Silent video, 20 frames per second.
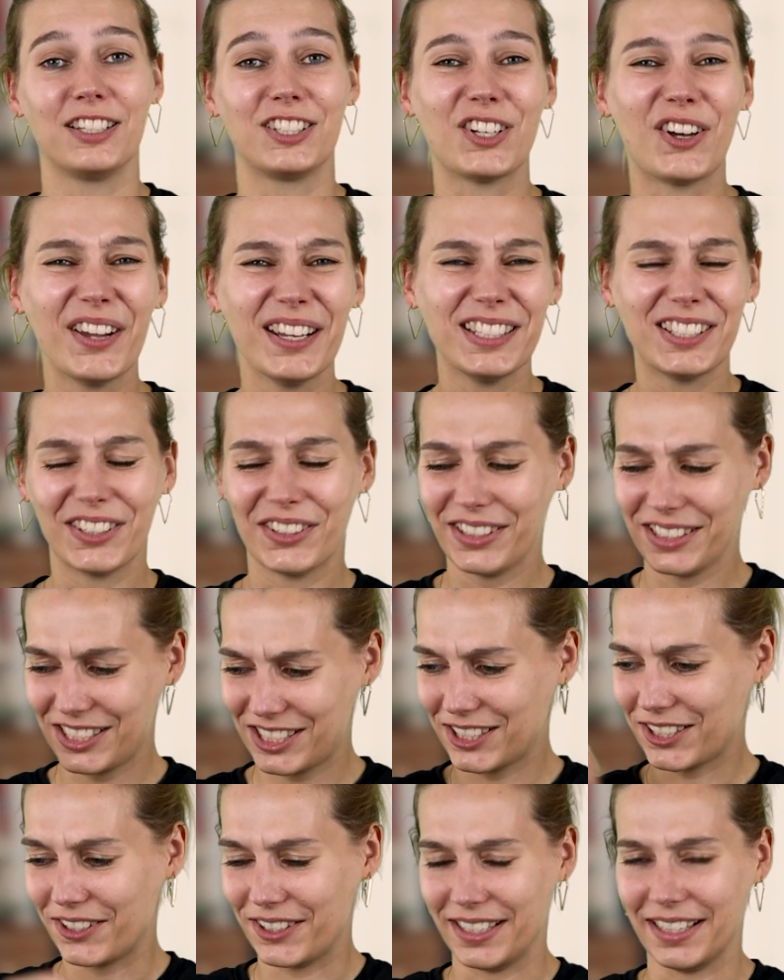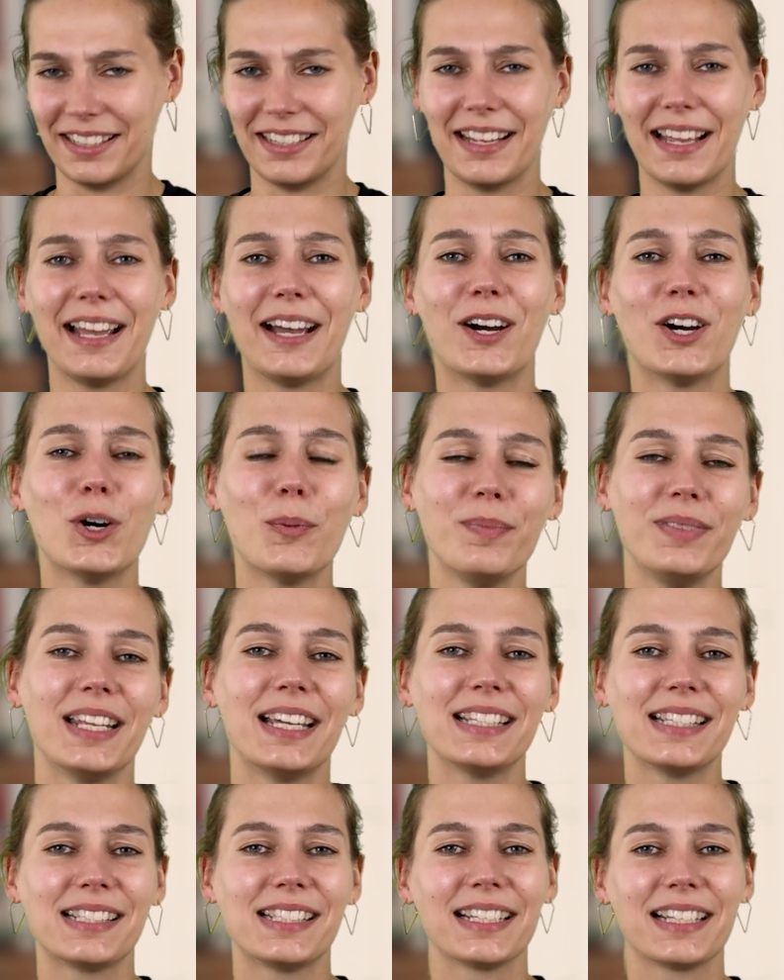Toi toi toi, and I hope
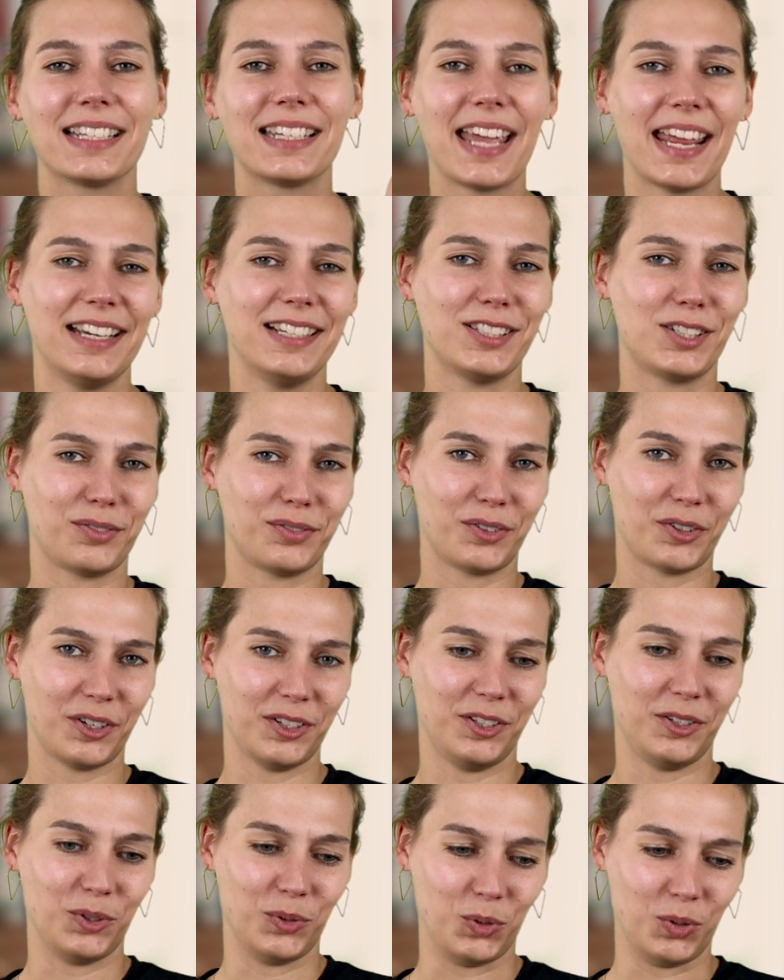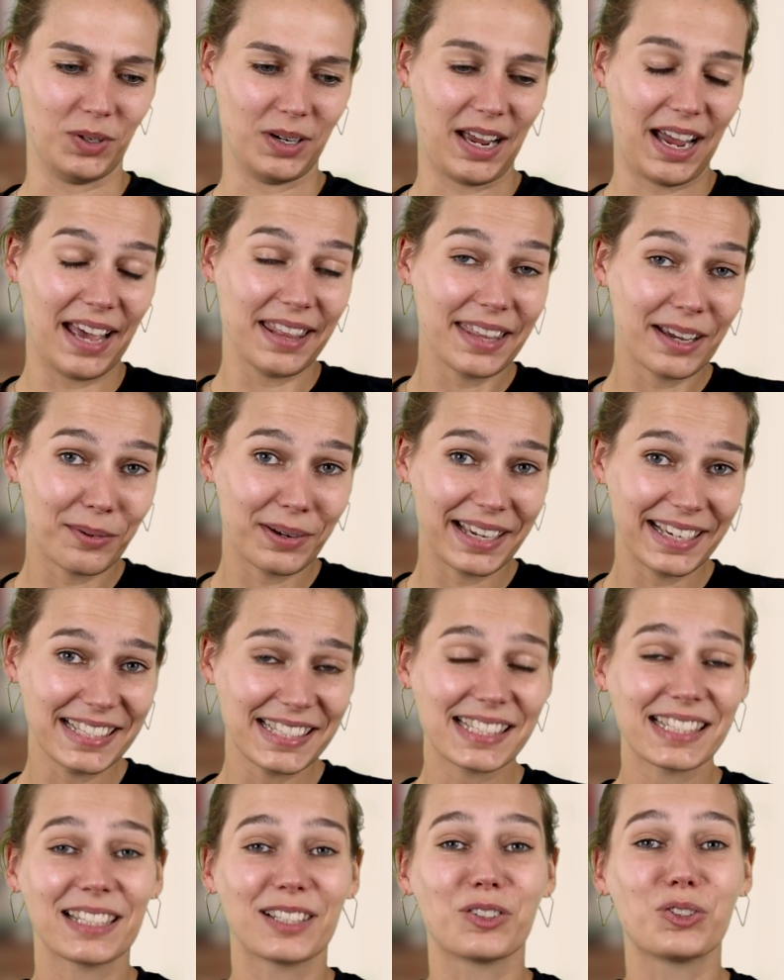that's the case for you.
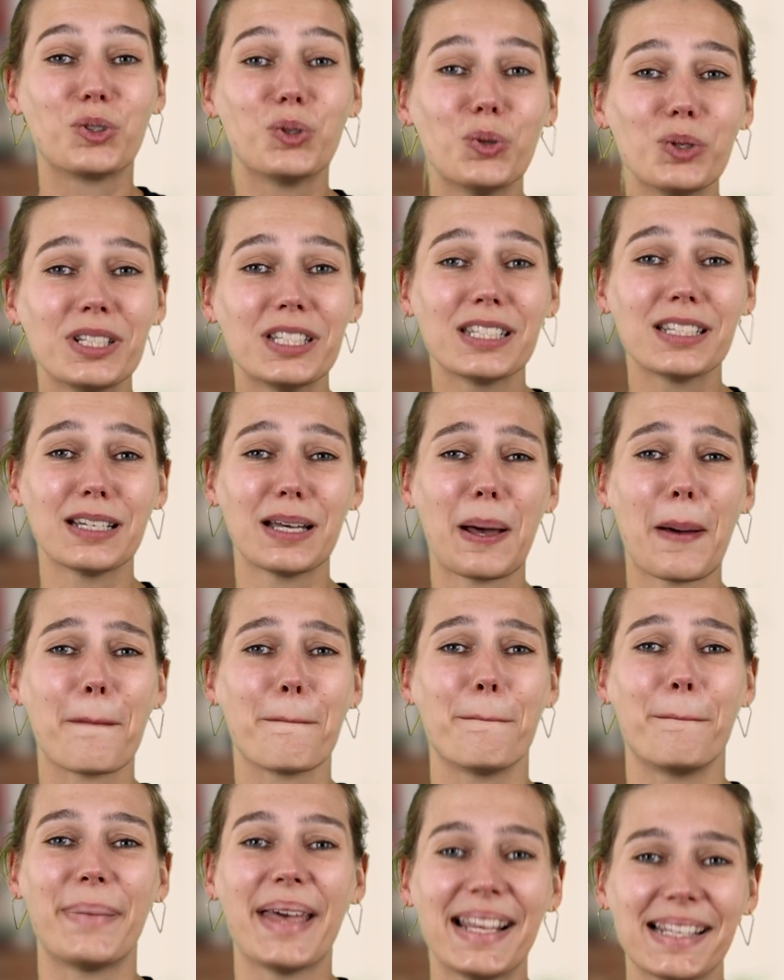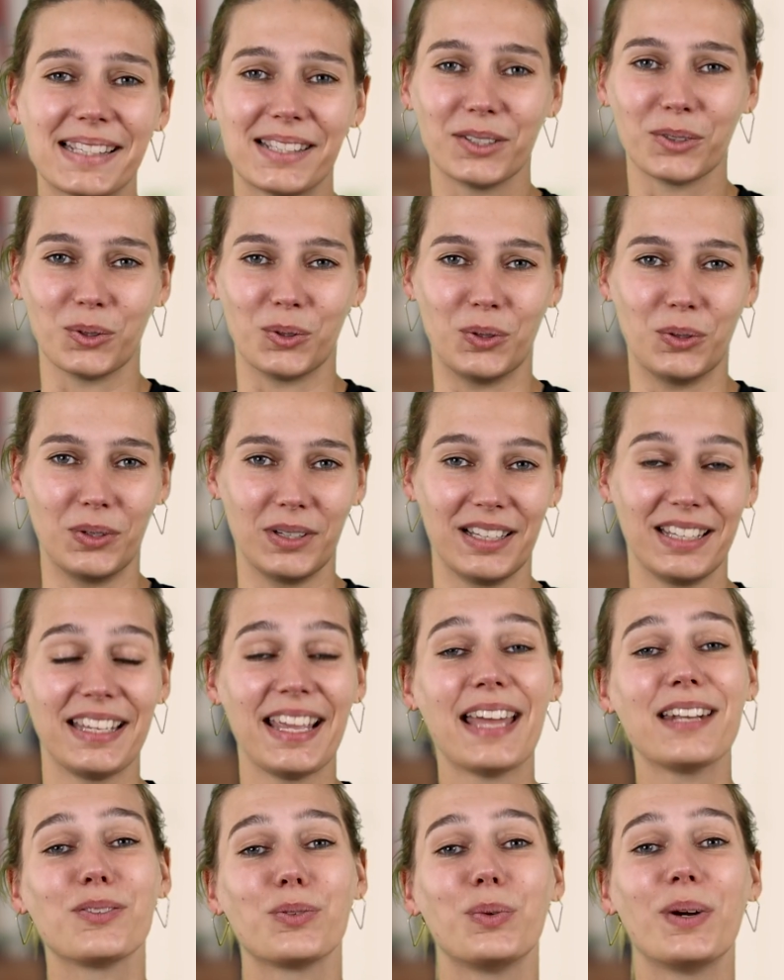Otherwise, gute Besserung.
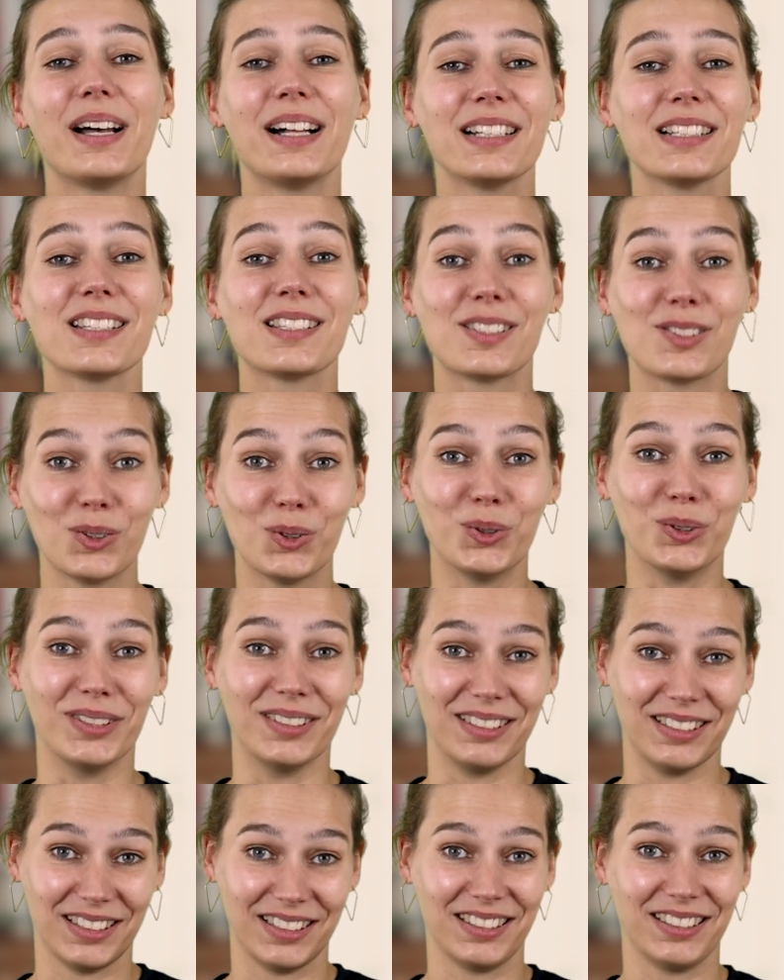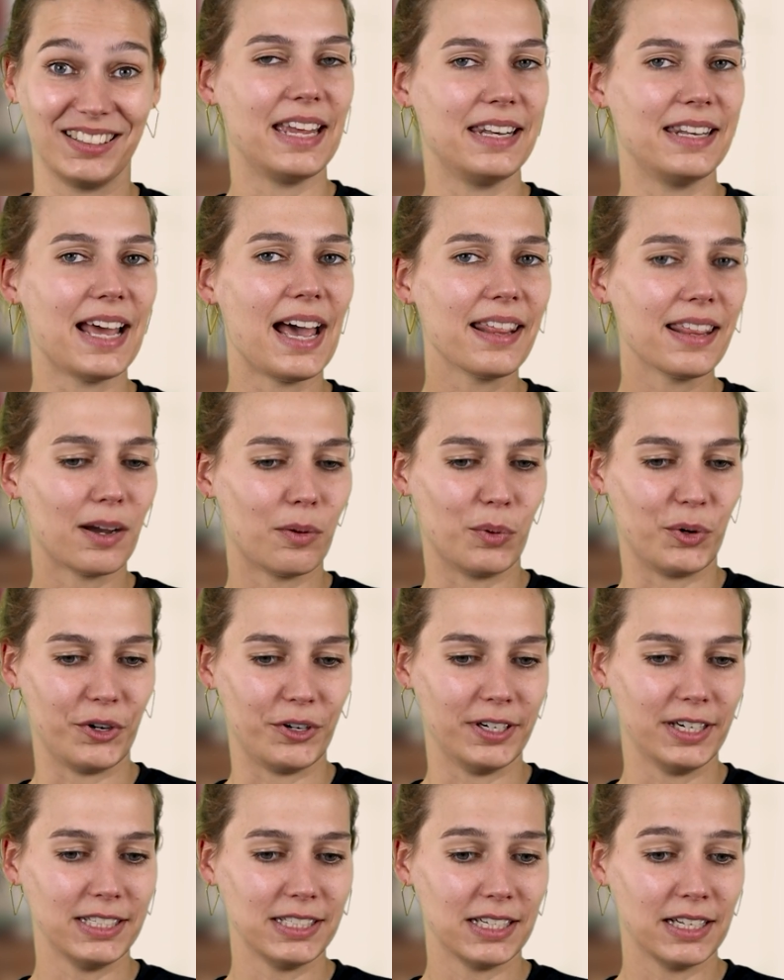Get well soon. Another
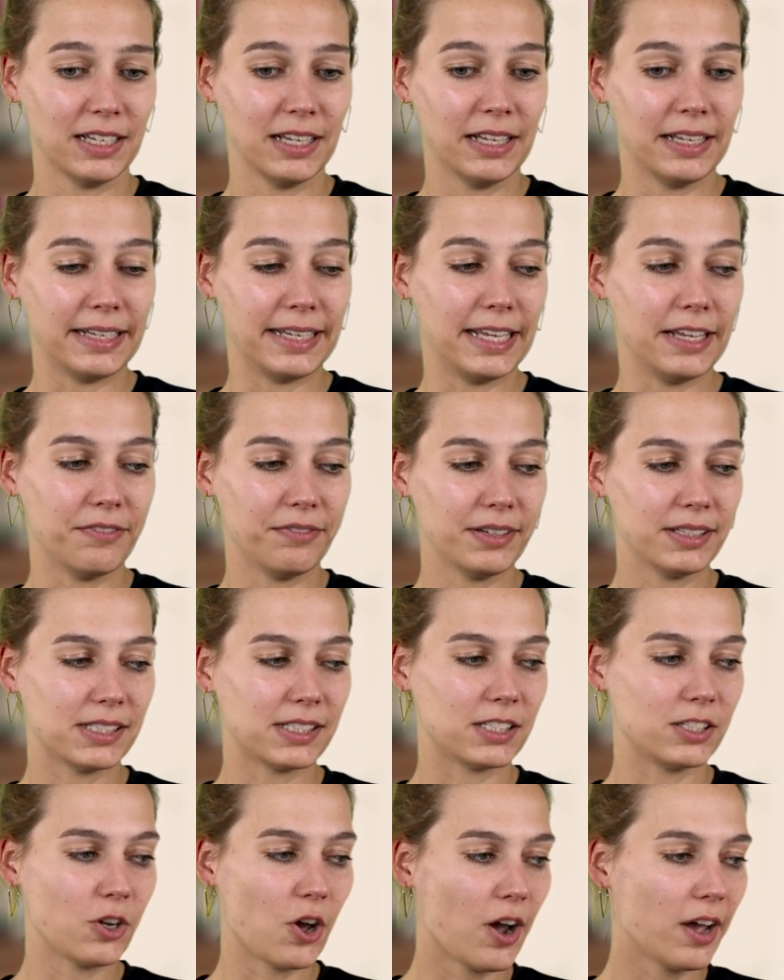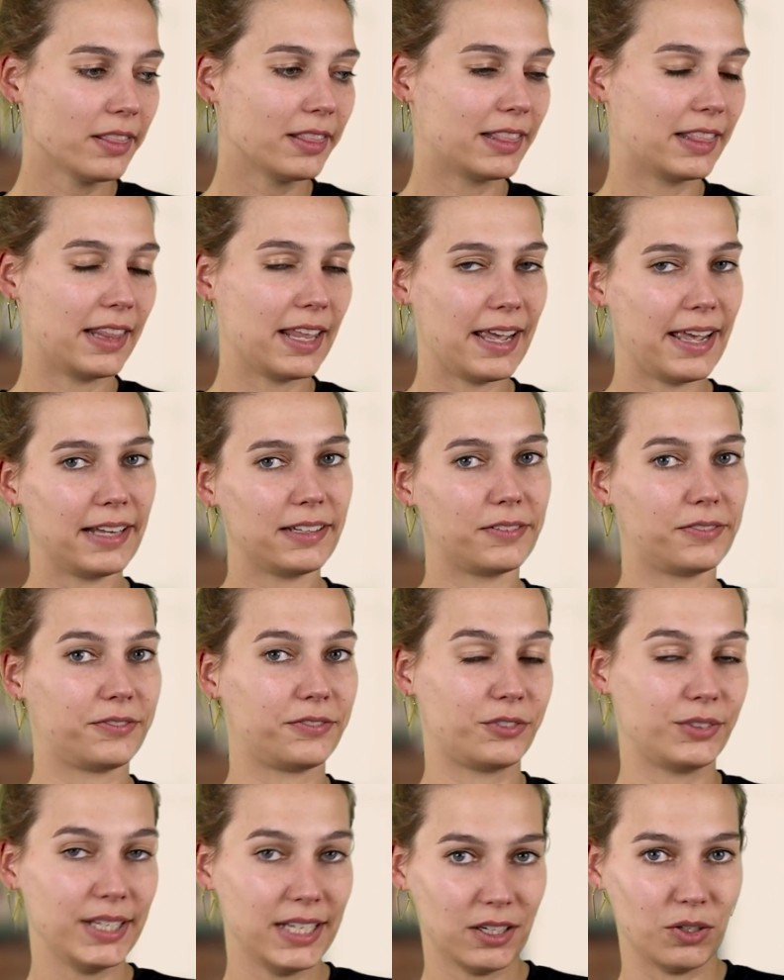word, if it's not that
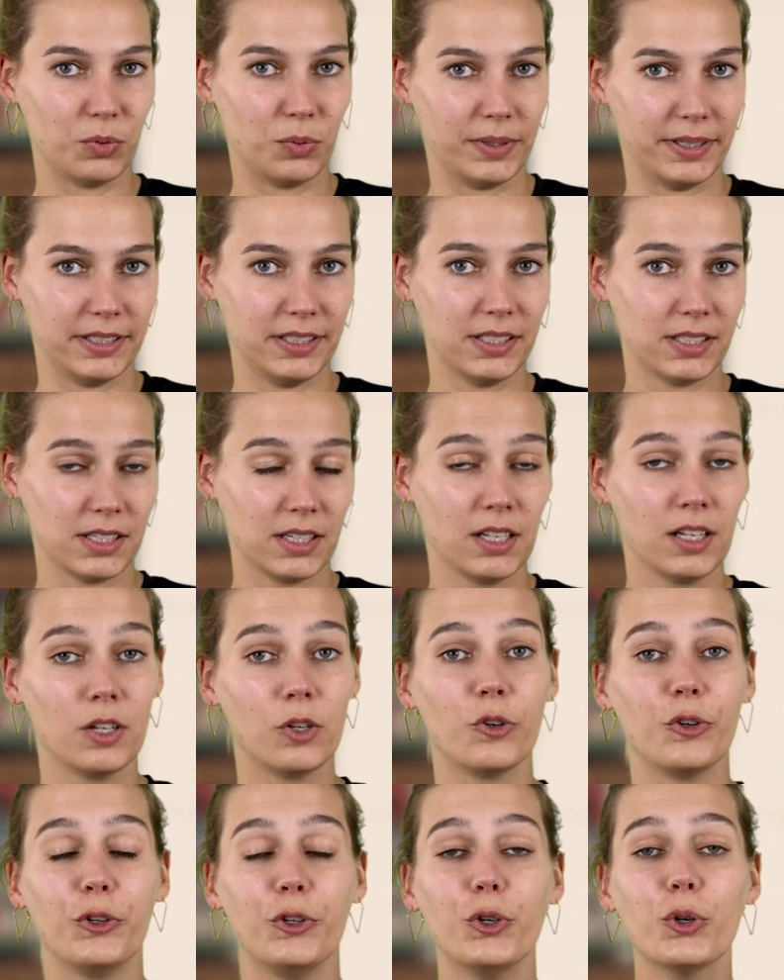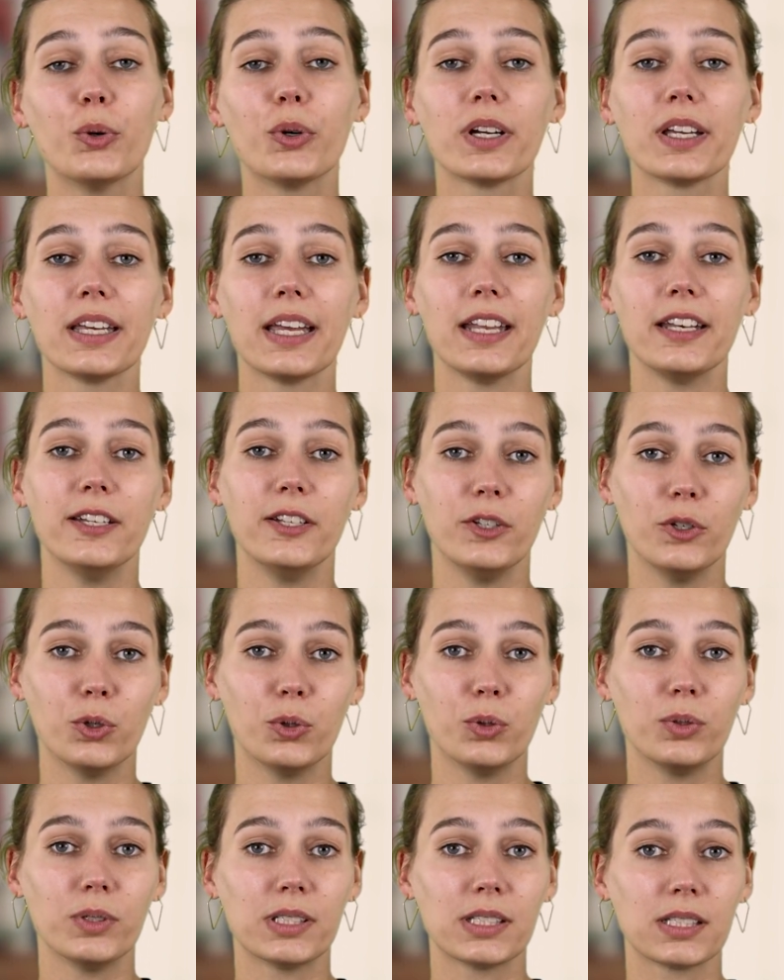frequent, you can
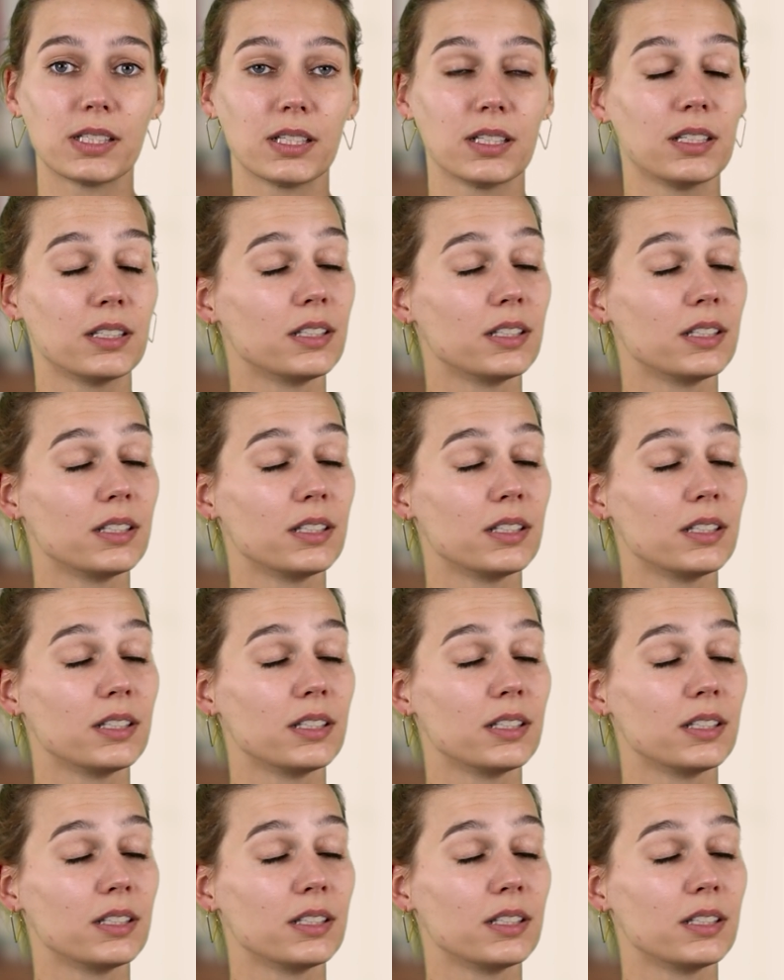use